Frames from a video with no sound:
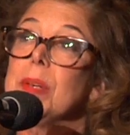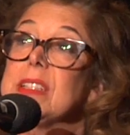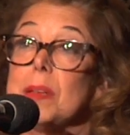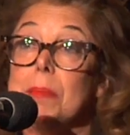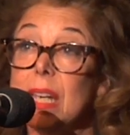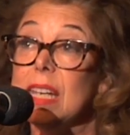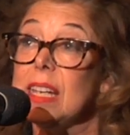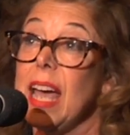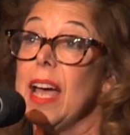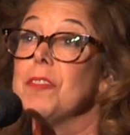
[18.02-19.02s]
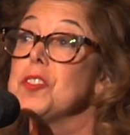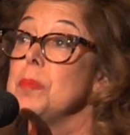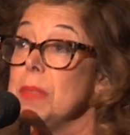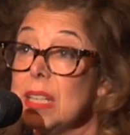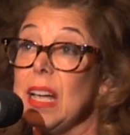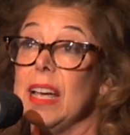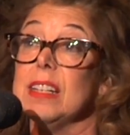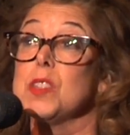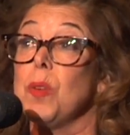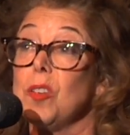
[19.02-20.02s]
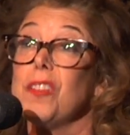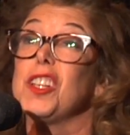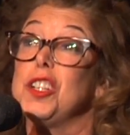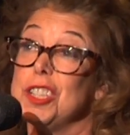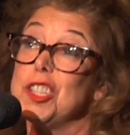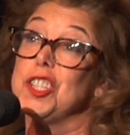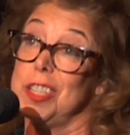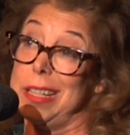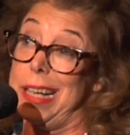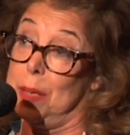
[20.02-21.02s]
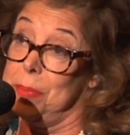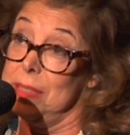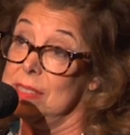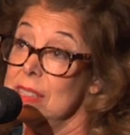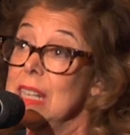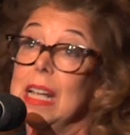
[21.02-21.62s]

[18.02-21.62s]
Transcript: But to me, after midnight is when all the good shit happens.